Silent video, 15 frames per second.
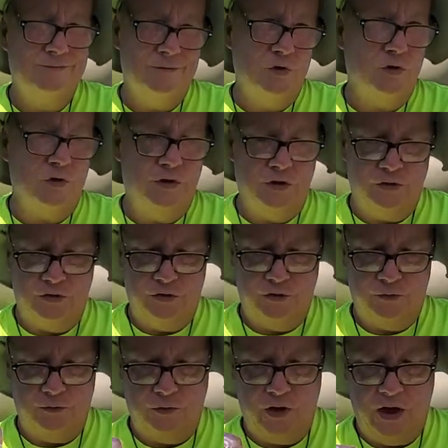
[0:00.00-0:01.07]
really to just
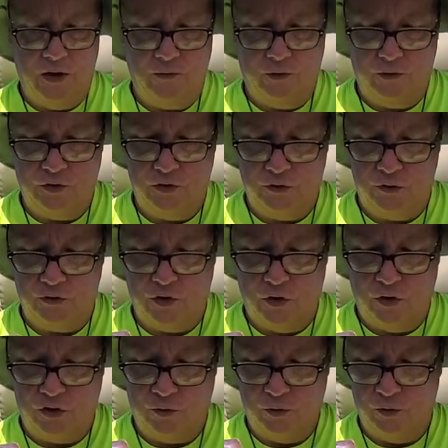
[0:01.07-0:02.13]
have a huge
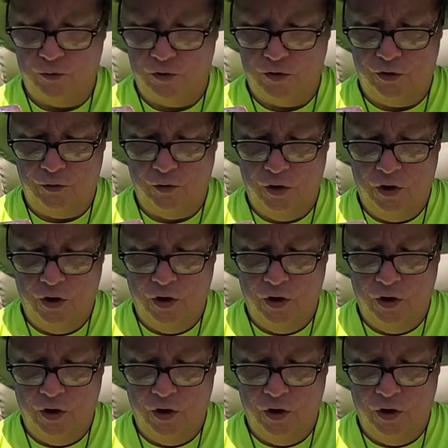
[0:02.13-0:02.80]
argument with you.